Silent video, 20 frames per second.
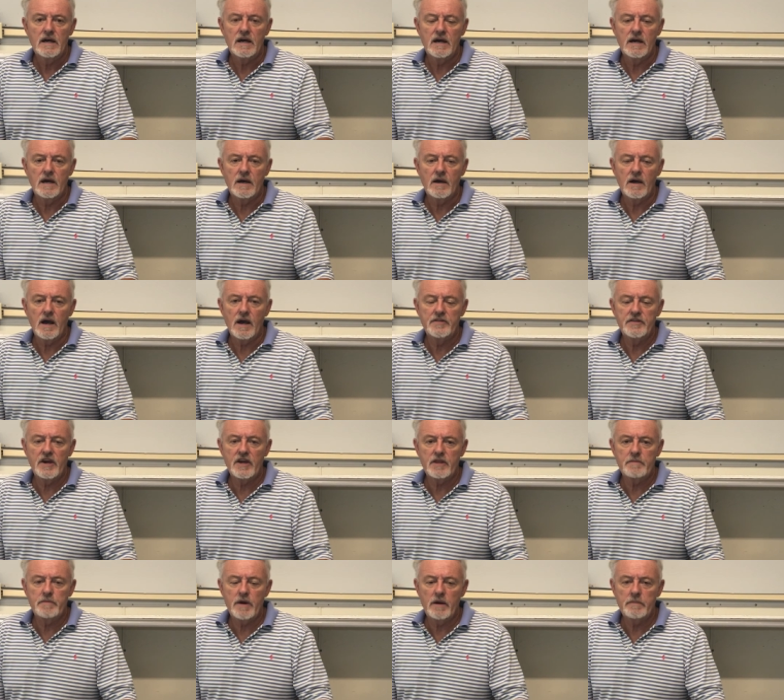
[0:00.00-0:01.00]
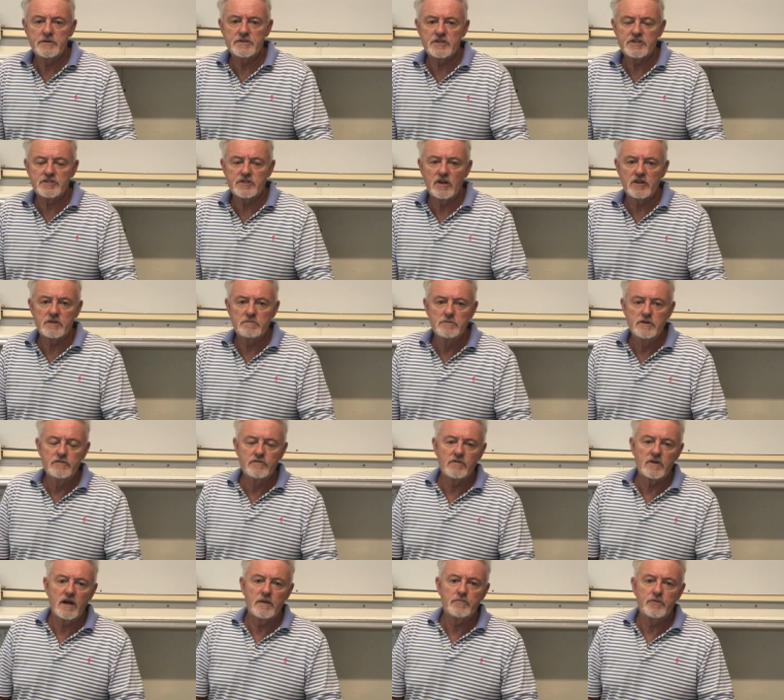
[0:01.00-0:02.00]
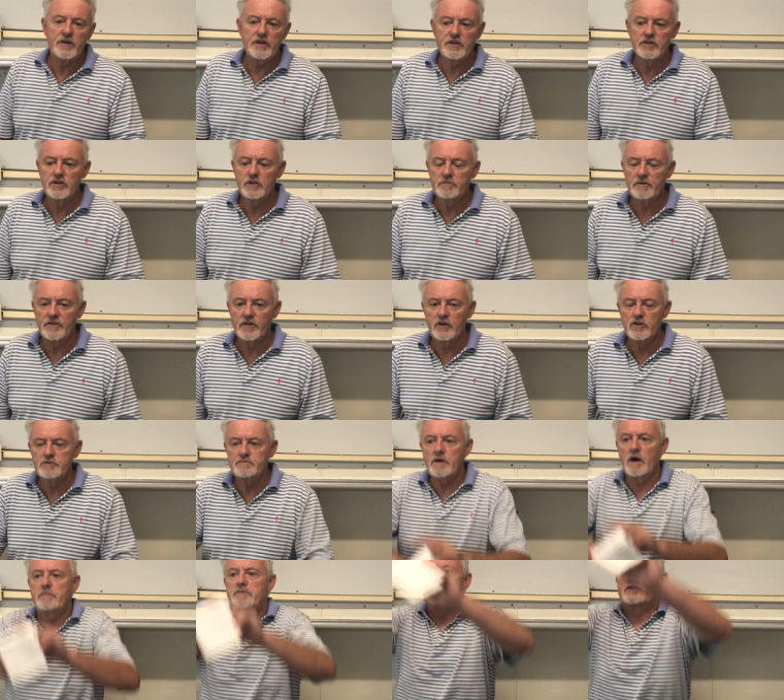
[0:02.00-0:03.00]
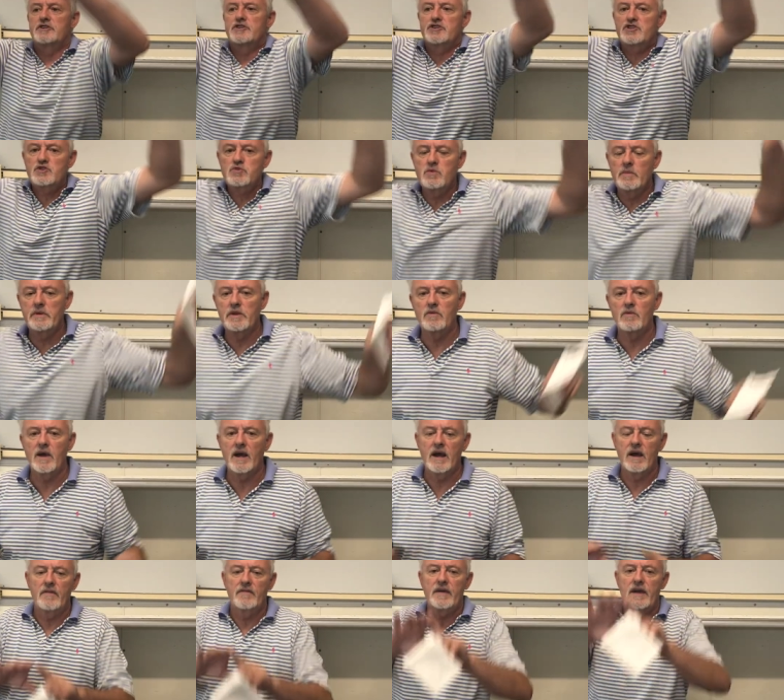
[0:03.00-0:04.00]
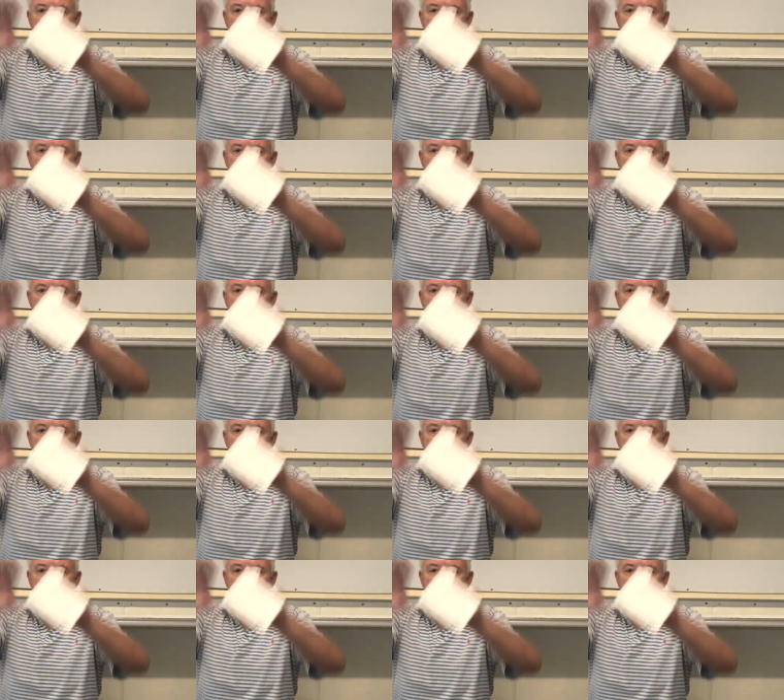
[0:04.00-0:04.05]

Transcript: Uh, the other puppies are starting to move around pretty good, but those puppies are just swimming around.